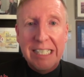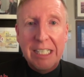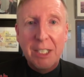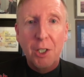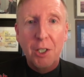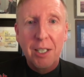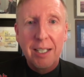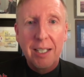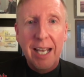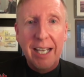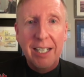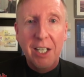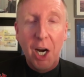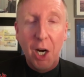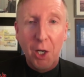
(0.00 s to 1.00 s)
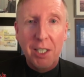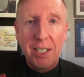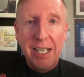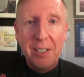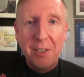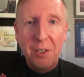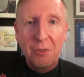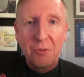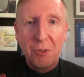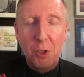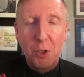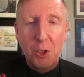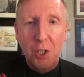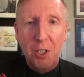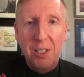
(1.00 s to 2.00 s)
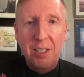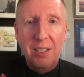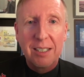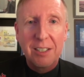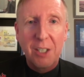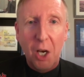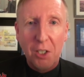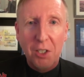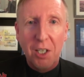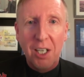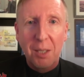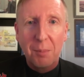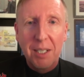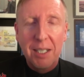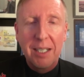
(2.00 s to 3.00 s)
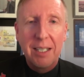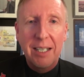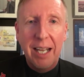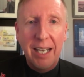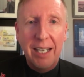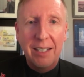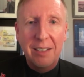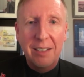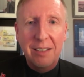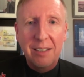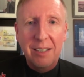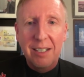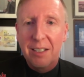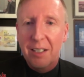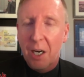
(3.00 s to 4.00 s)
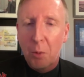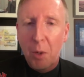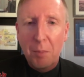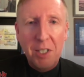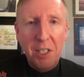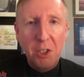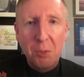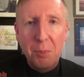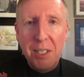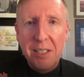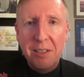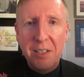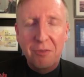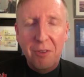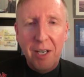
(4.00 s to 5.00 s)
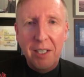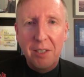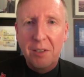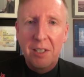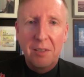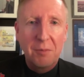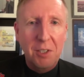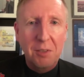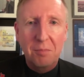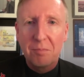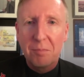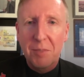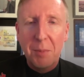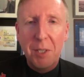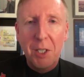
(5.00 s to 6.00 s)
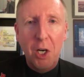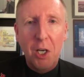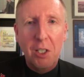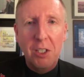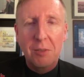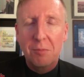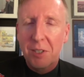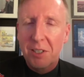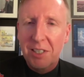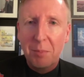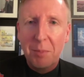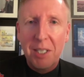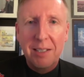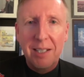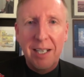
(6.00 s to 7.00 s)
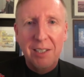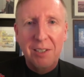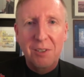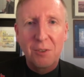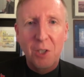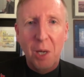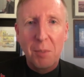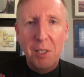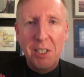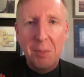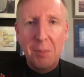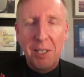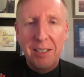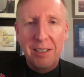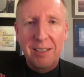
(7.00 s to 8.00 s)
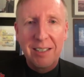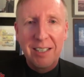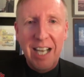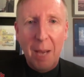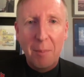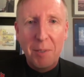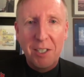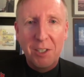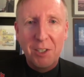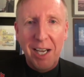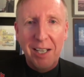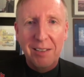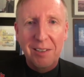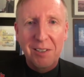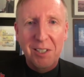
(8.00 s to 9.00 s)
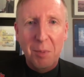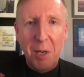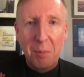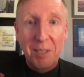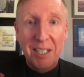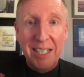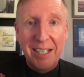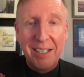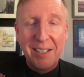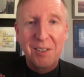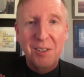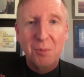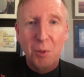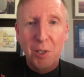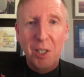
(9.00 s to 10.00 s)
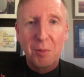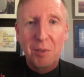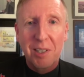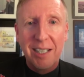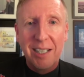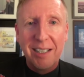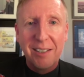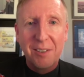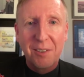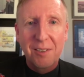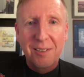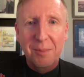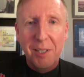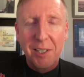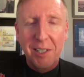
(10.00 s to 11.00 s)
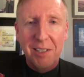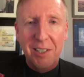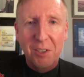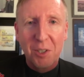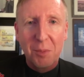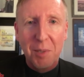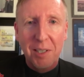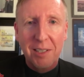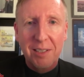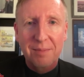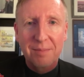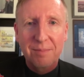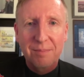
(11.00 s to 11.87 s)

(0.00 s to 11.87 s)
leader at ourcanadianfuture.com. And uh, our website should be easy to find. Just give me a call, send me a text, drop me an email. Happy to chat. This is about Canadians working with Canadians to make our country better.